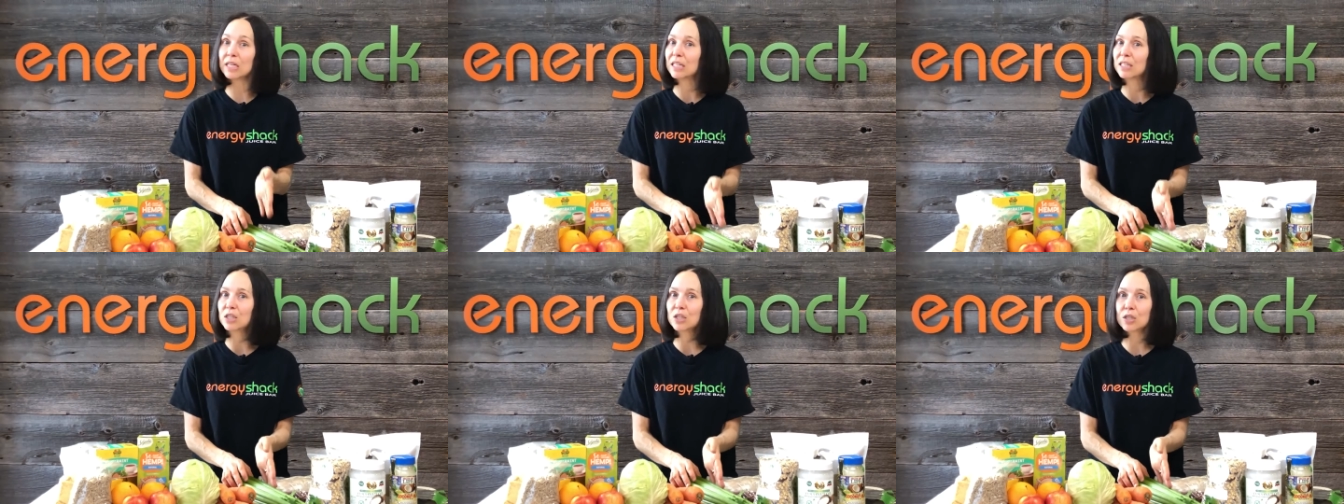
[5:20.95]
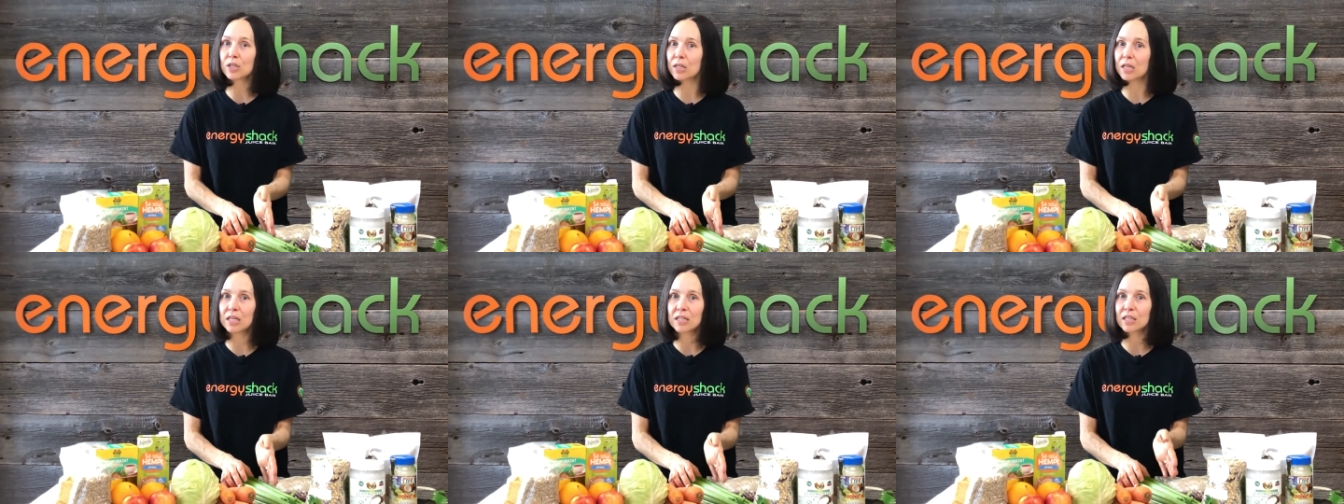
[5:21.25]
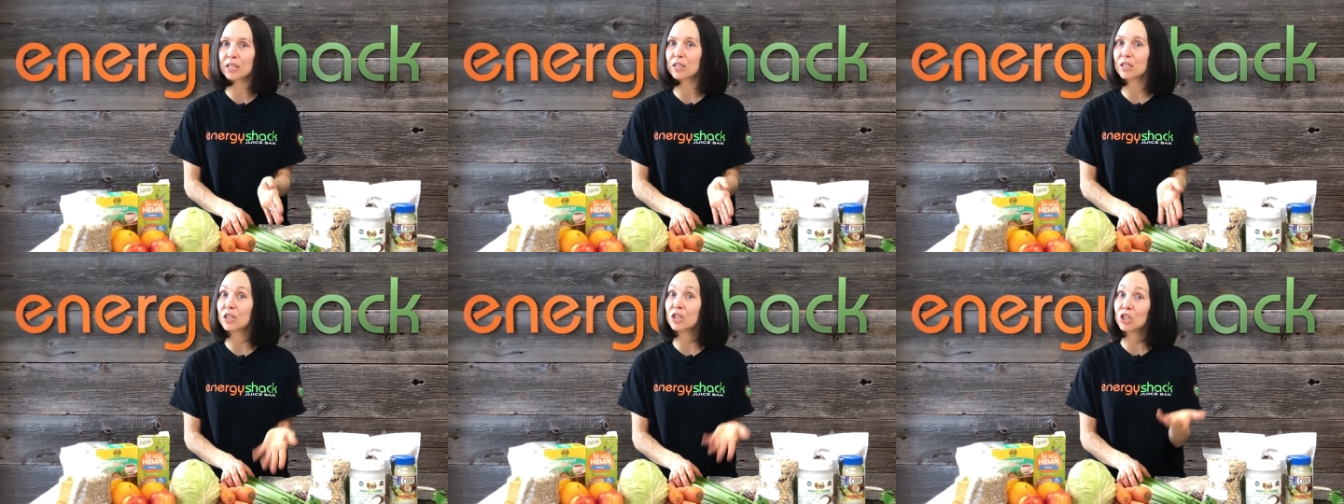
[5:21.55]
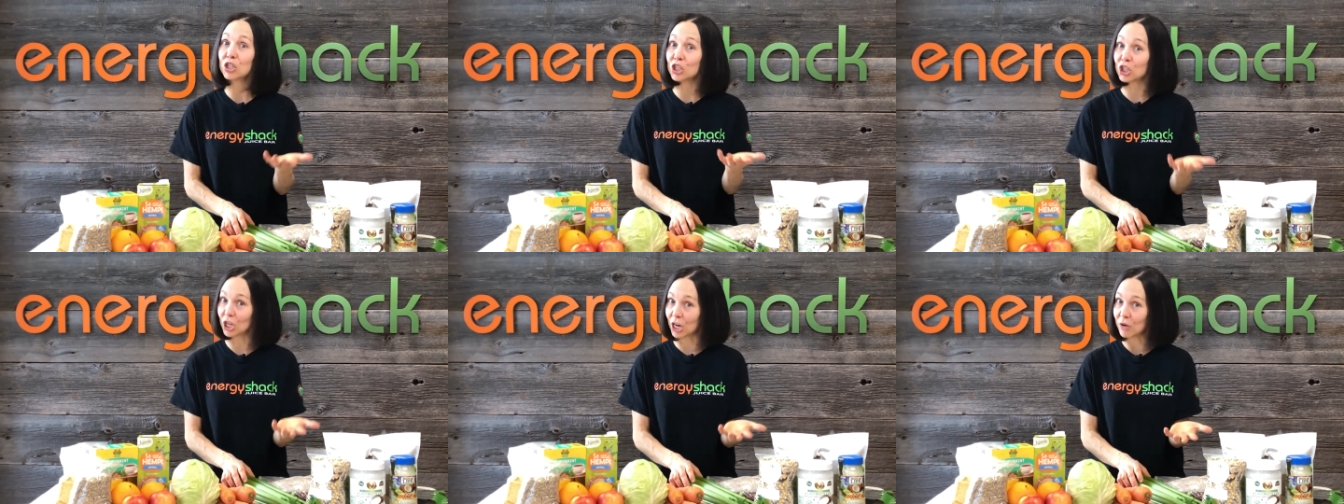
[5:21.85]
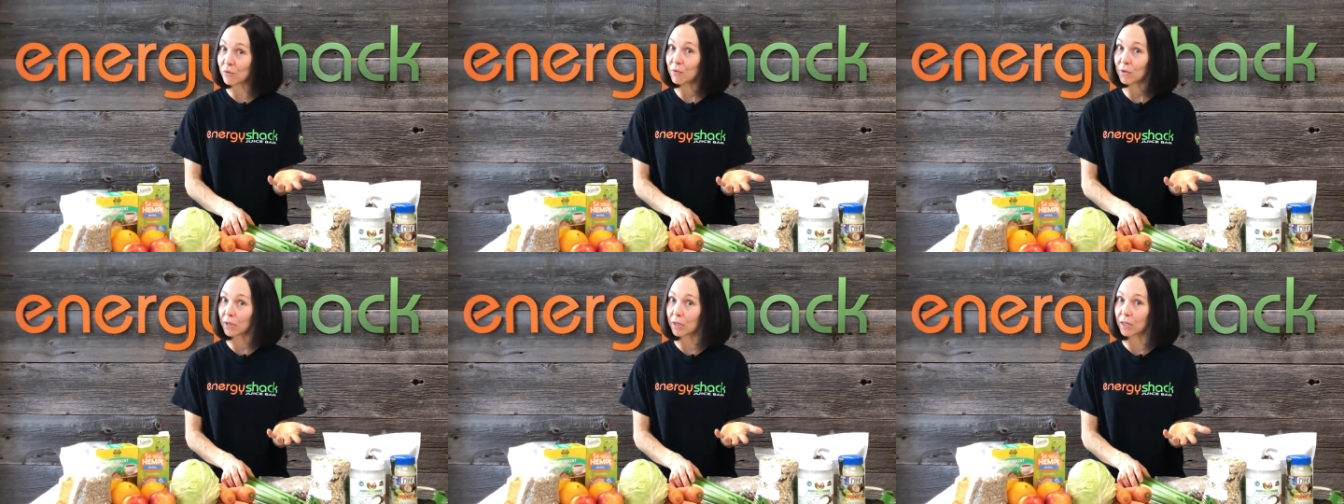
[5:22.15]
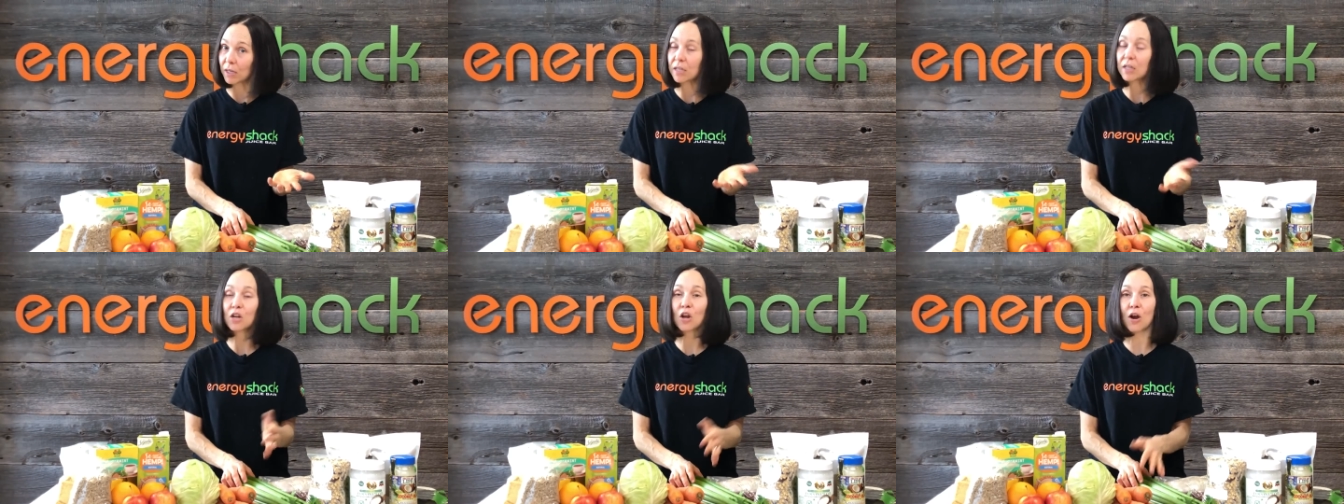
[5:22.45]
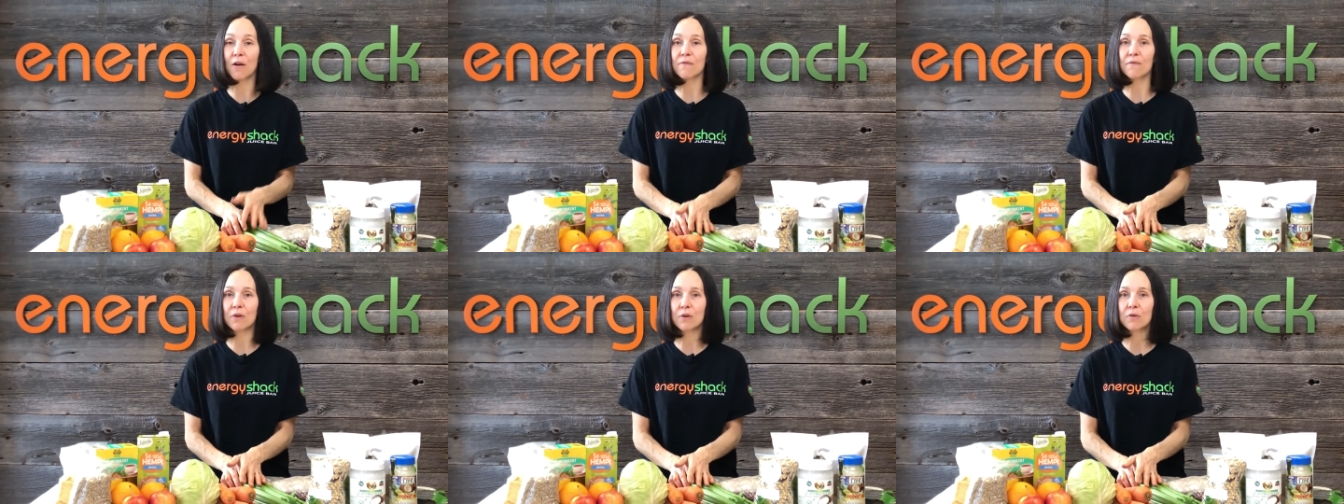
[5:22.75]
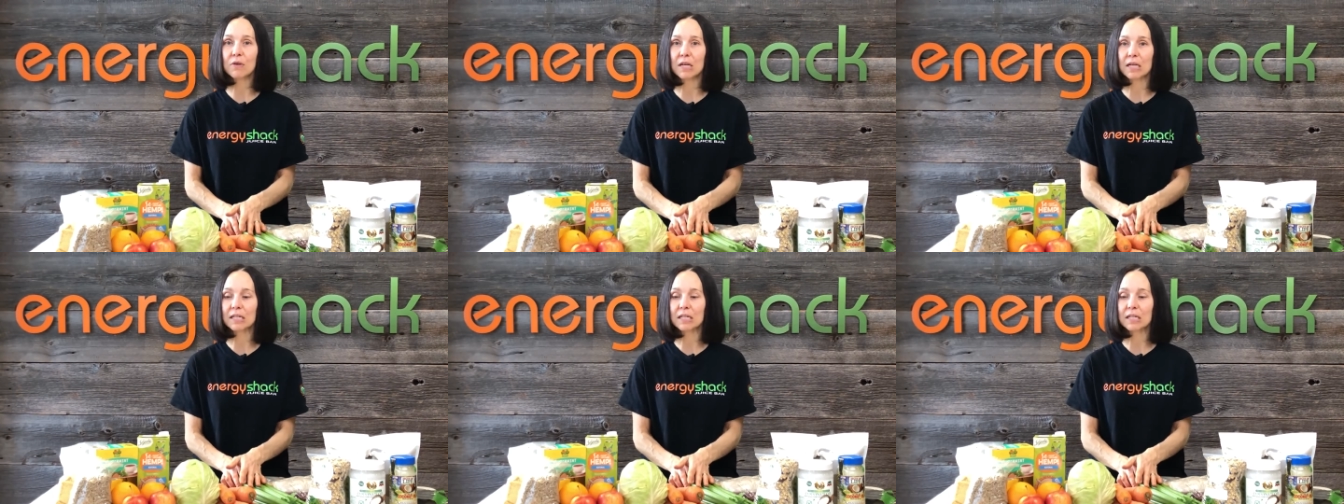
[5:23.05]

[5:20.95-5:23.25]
it's generally not very